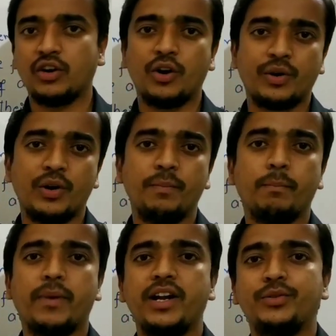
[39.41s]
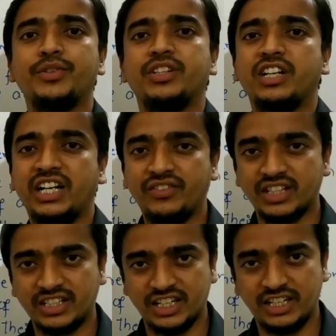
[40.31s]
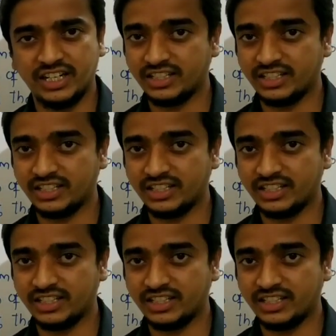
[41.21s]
or wrong by using the division sentence.